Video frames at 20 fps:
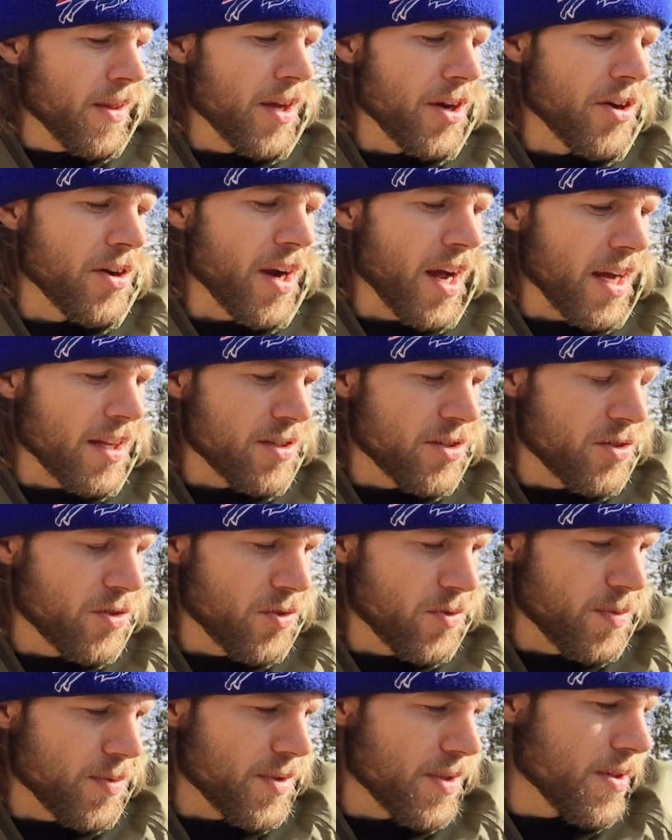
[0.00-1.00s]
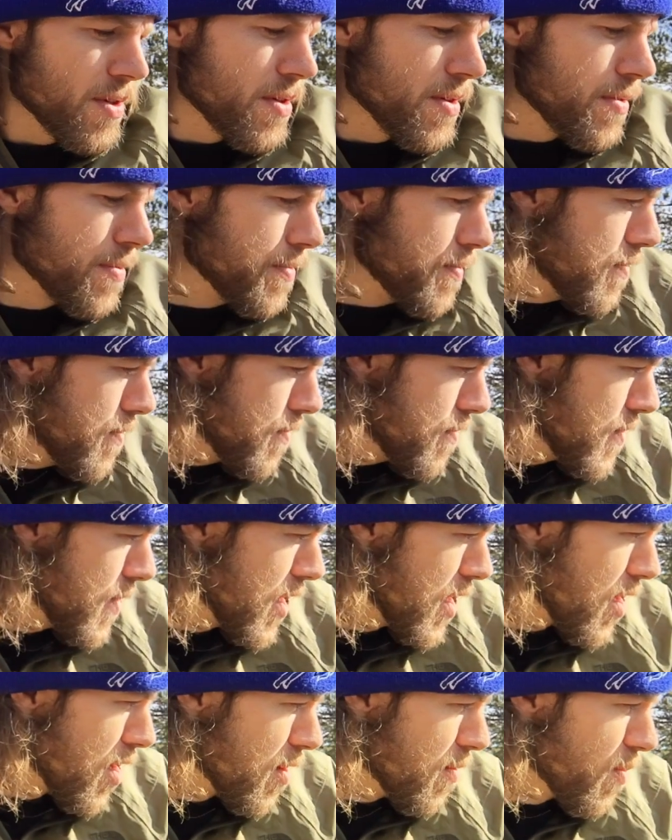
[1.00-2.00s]
They are not tombs.
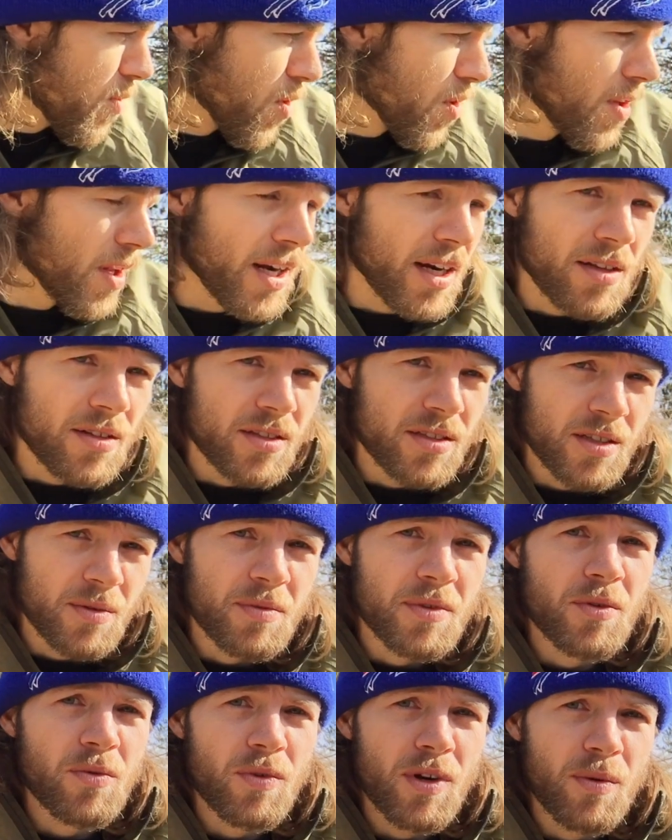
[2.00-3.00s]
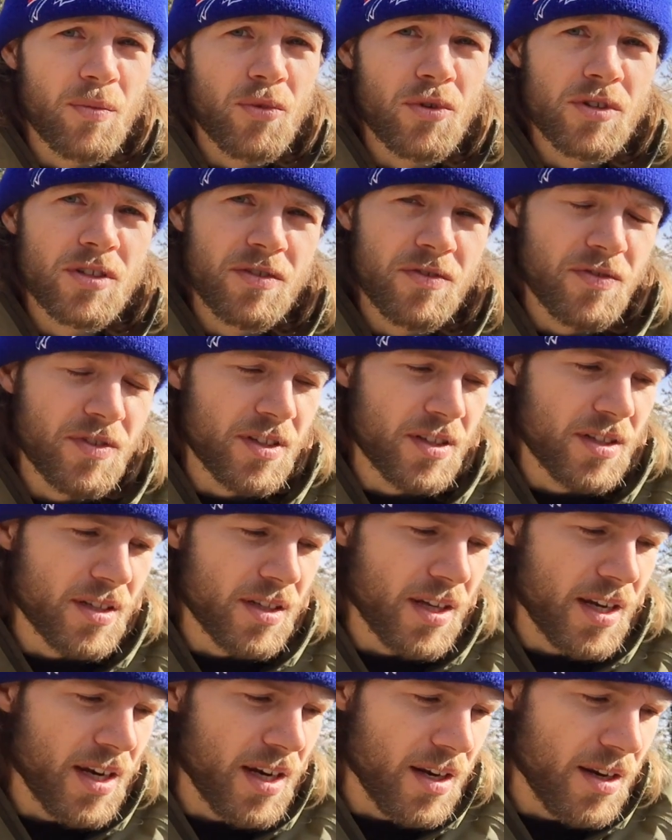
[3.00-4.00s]
They're more likely something way more
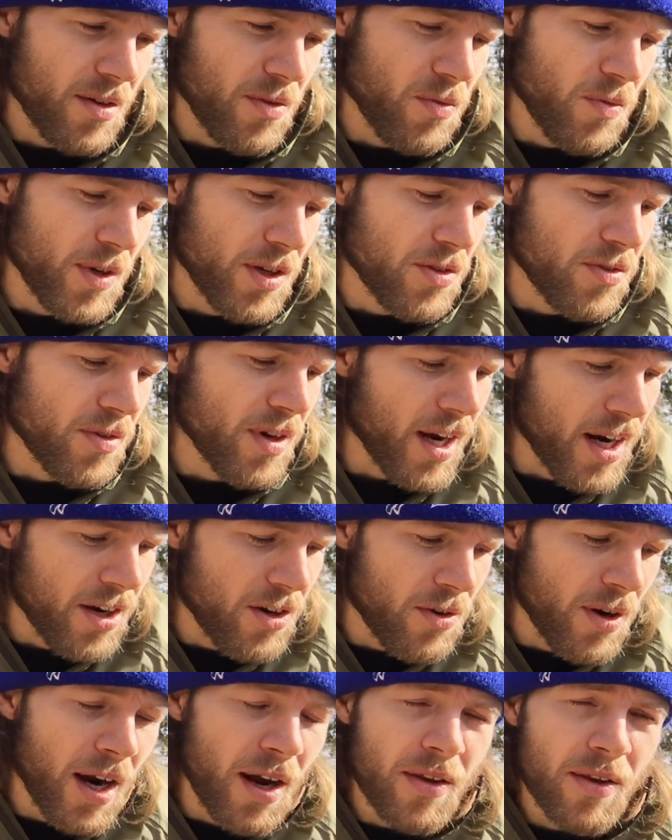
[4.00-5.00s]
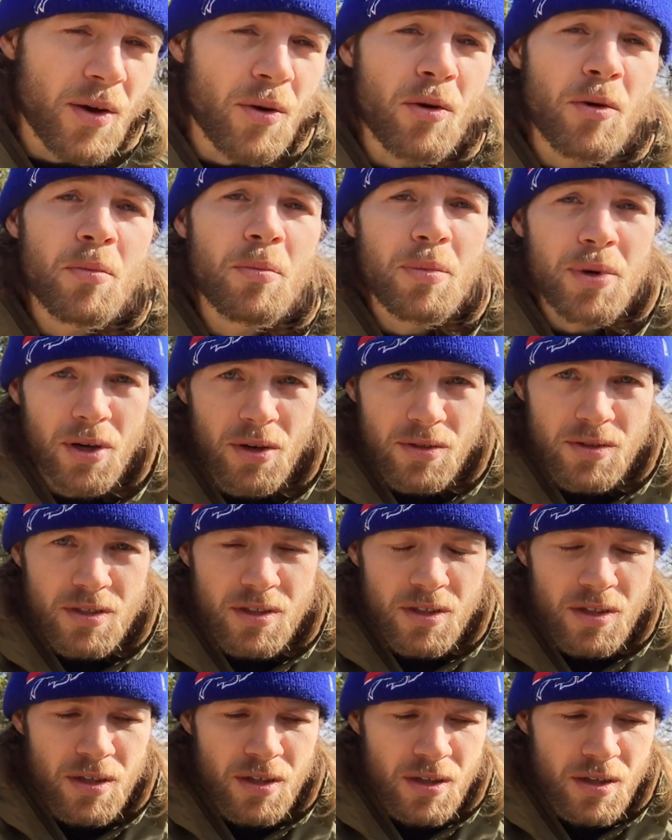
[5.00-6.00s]
sophisticated. We do not know how they were built.
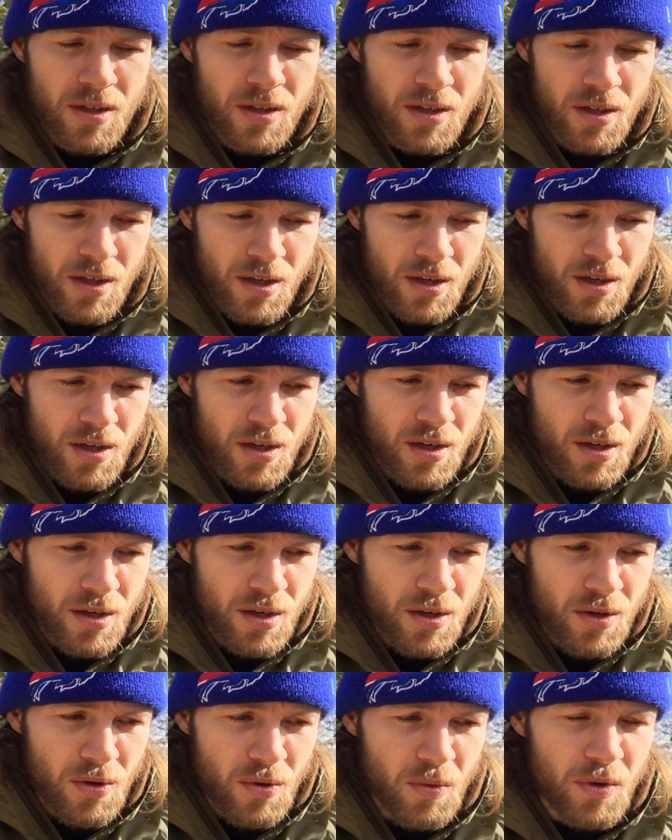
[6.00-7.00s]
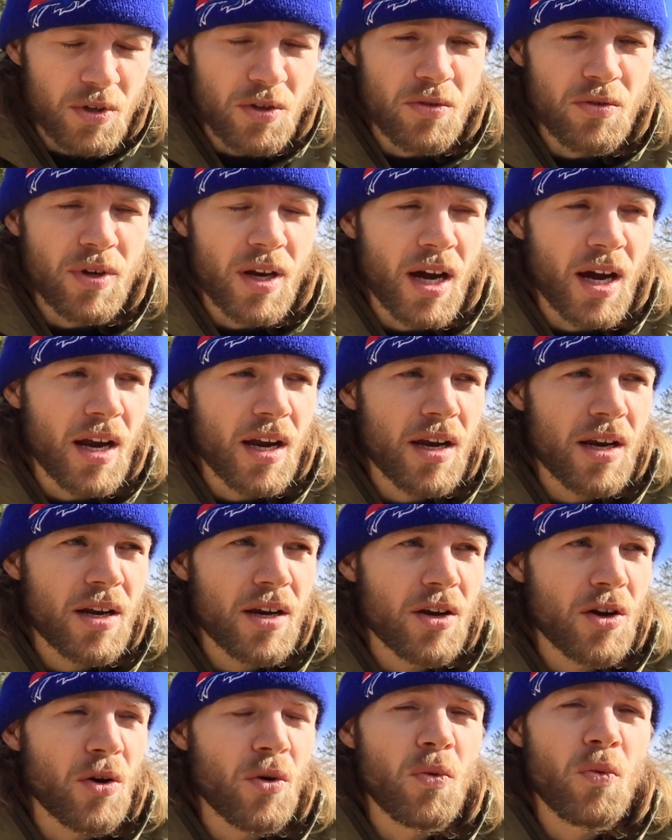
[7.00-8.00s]
We do not
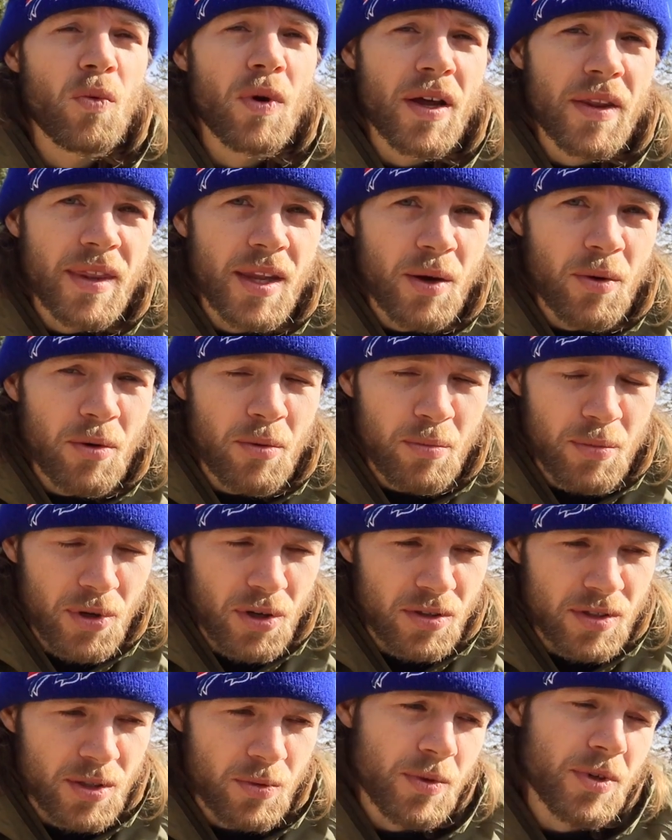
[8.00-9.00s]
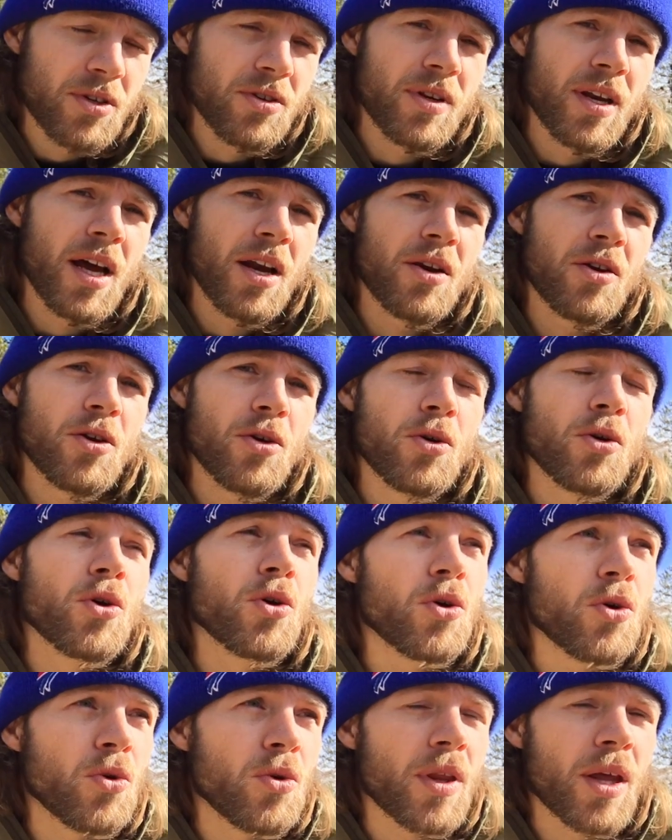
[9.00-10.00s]
know when they were built, and we do not know
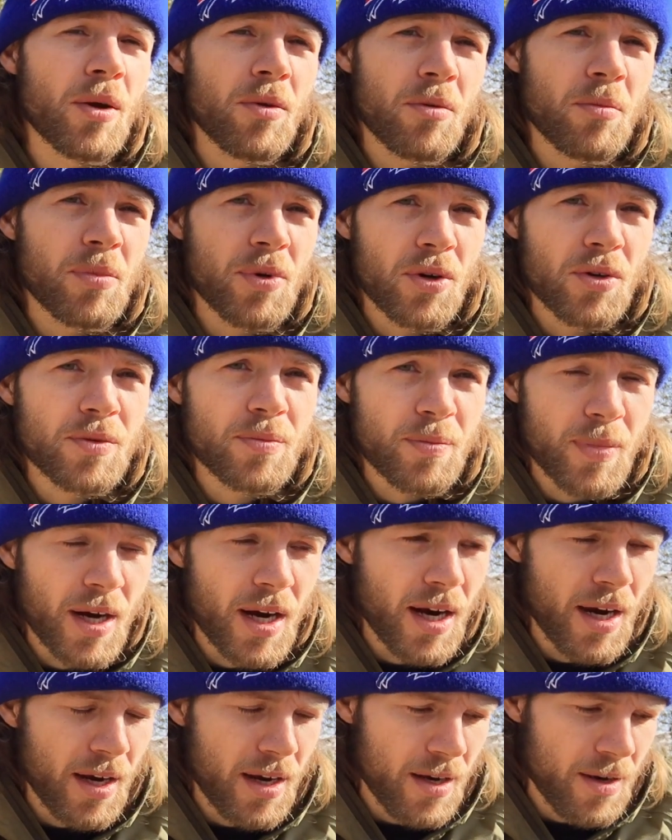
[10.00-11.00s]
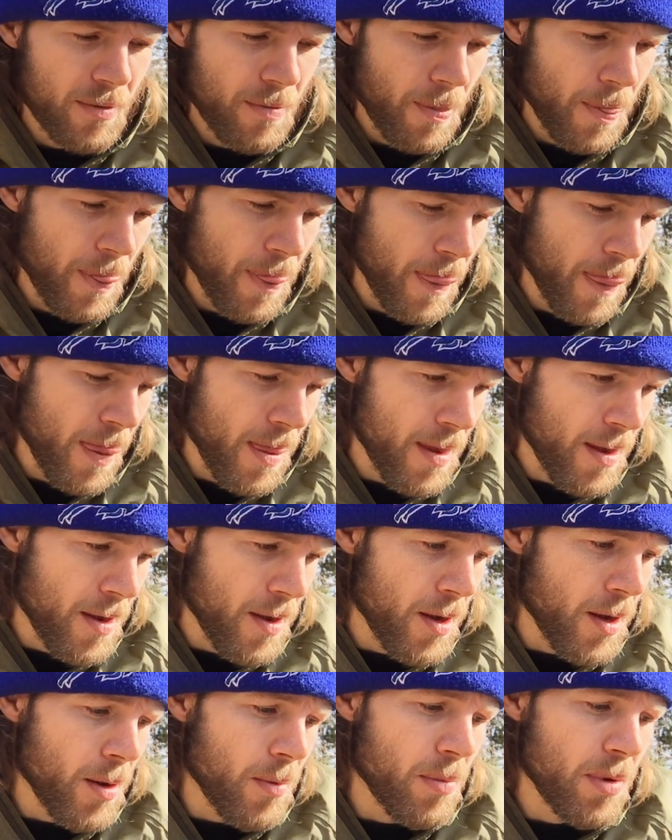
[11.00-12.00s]
who they were built by.
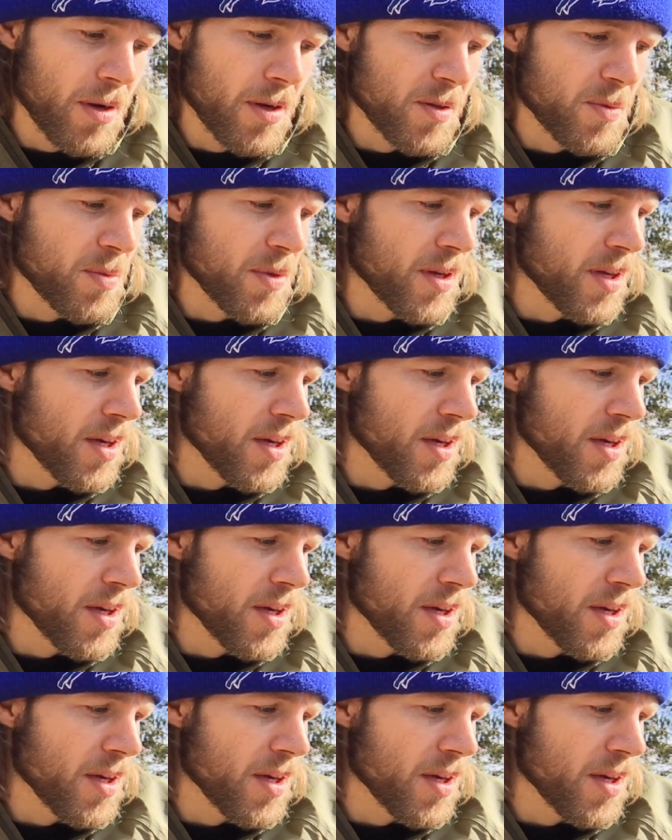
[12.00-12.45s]
But it